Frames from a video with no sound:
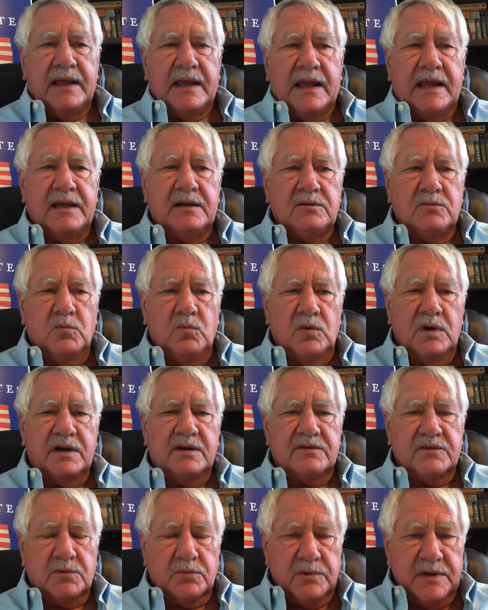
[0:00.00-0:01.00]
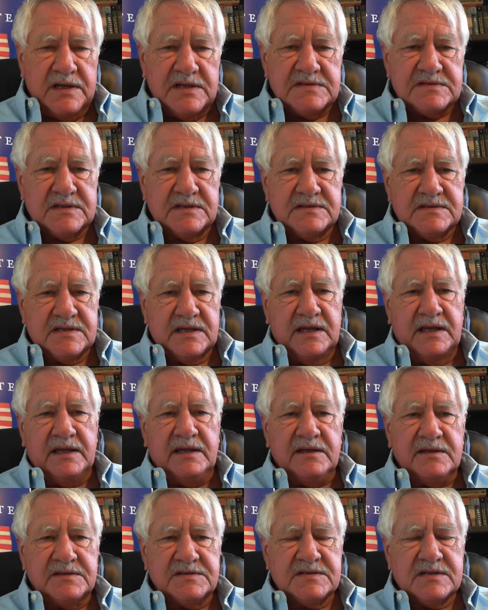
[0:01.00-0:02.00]
And one of the reasons
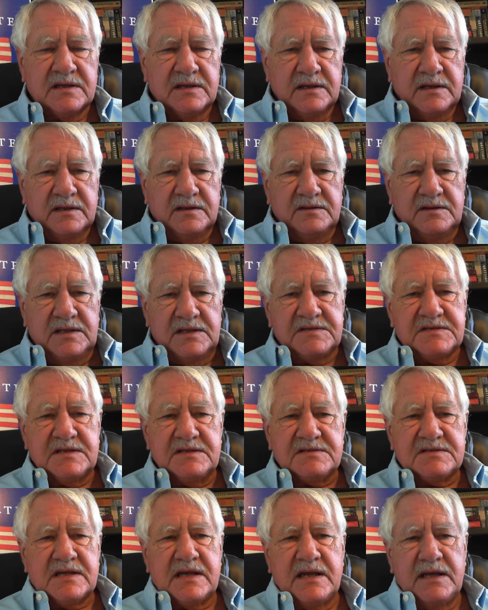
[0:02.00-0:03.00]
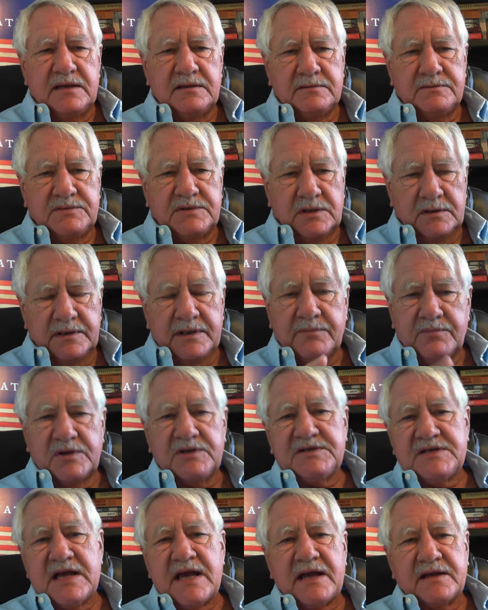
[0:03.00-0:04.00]
is this is a
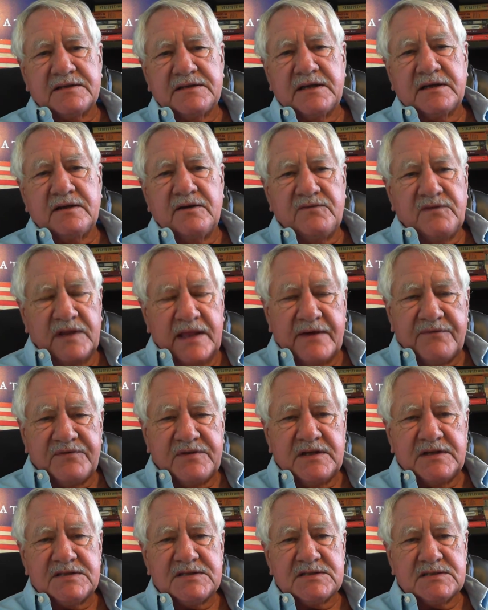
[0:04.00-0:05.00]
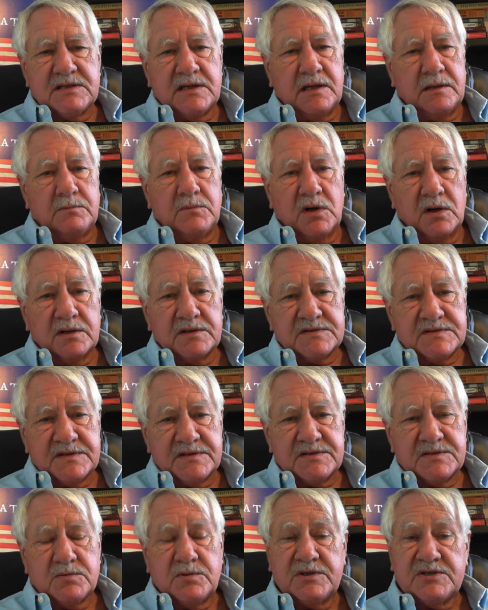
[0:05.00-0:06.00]
deliberate tactic of leftists and
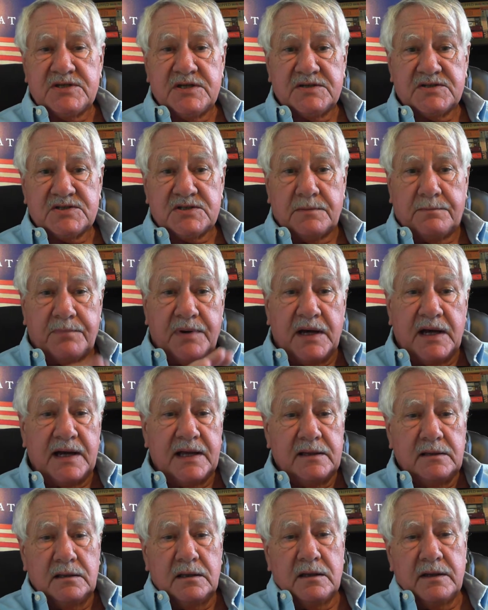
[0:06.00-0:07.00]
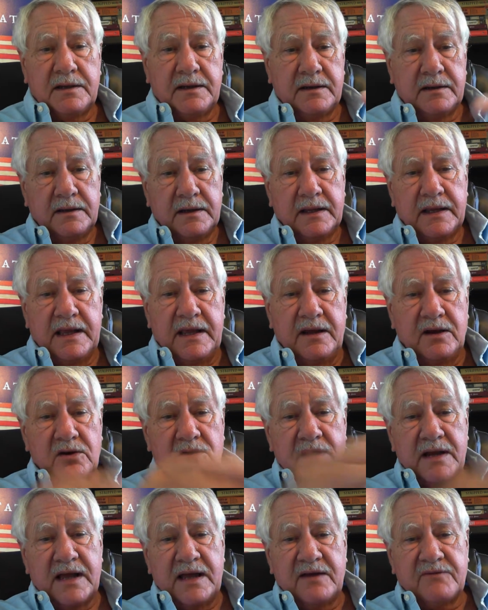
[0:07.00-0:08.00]
Marxists, which is to pile on
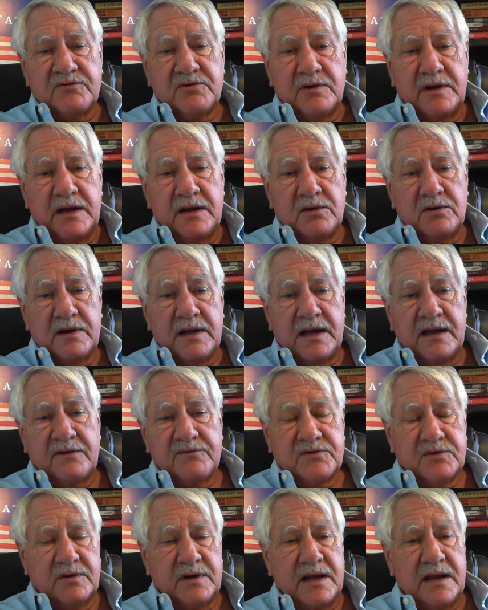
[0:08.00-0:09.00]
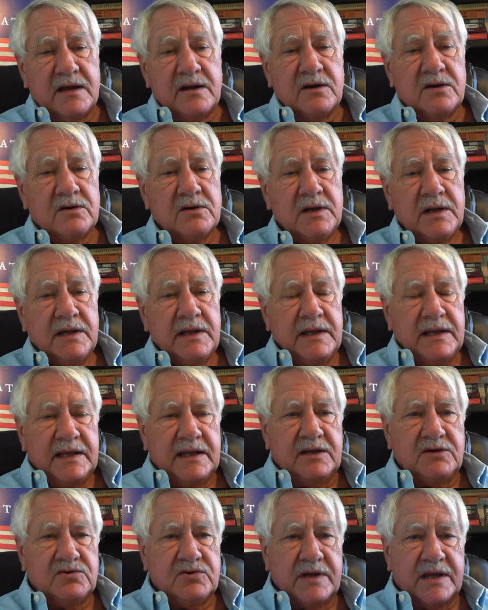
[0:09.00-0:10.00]
error after error after error
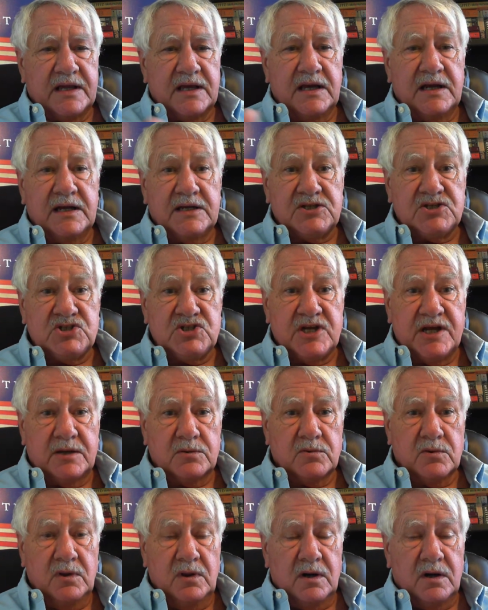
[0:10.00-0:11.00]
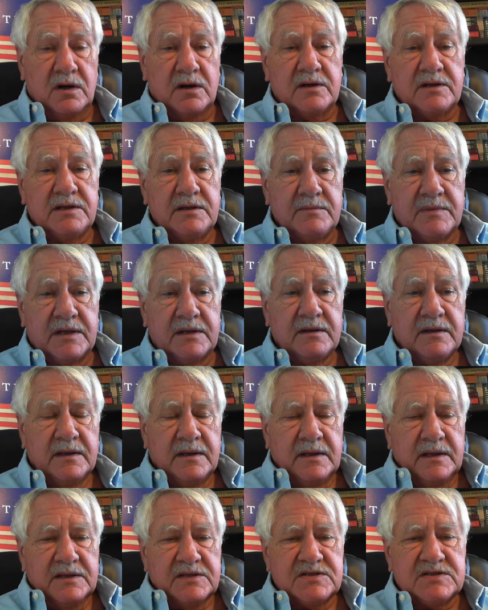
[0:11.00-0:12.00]
into a kind of general argument
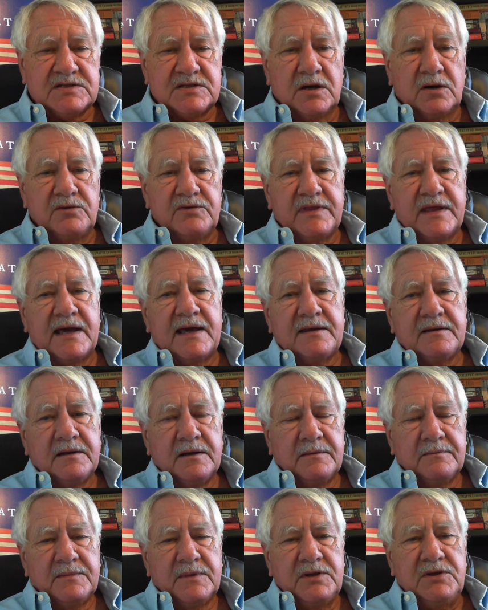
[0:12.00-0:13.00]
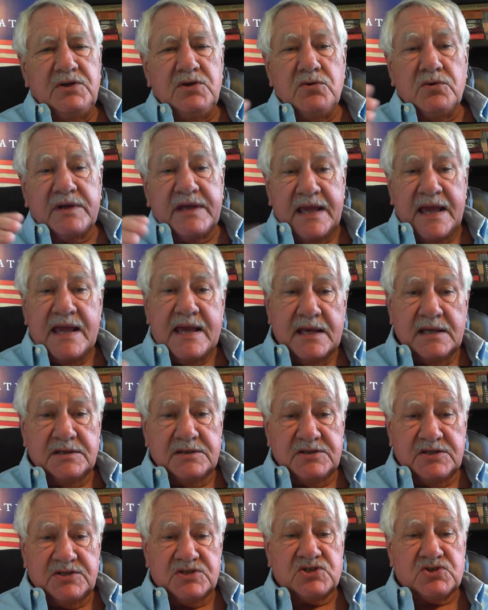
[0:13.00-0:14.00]
so that you
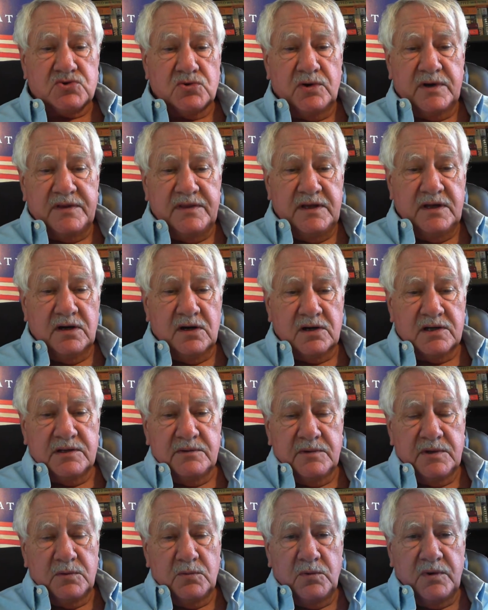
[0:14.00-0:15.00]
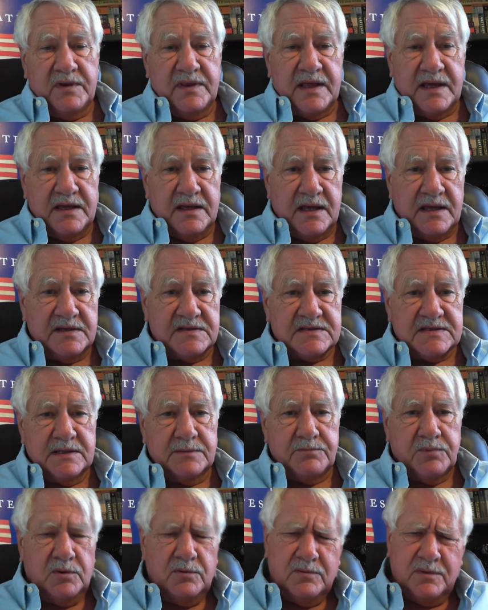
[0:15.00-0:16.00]
can't destroy the argument with a, a
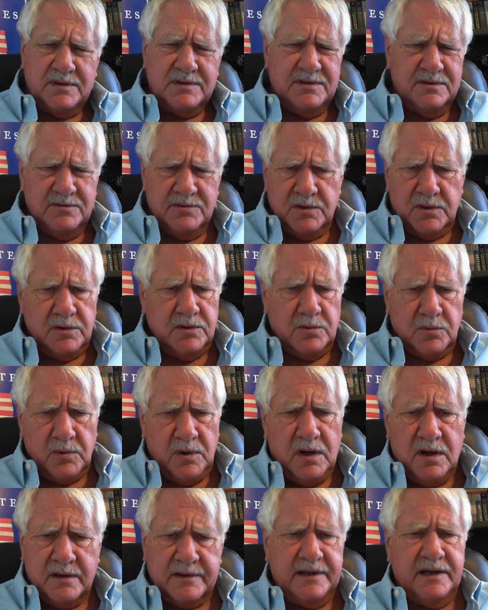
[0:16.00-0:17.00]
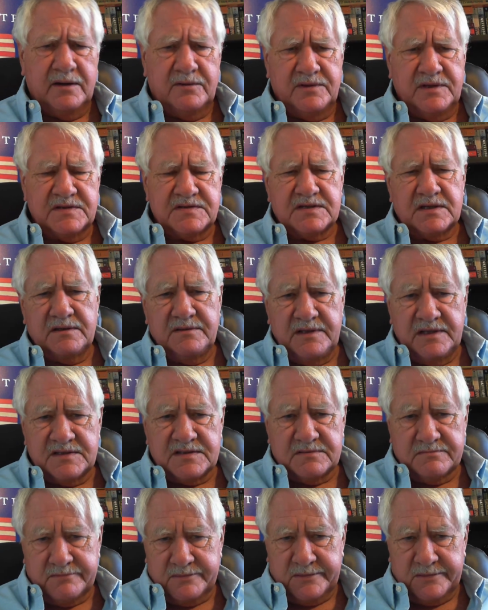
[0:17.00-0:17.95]
simple well you're, you're wrong here this uh, this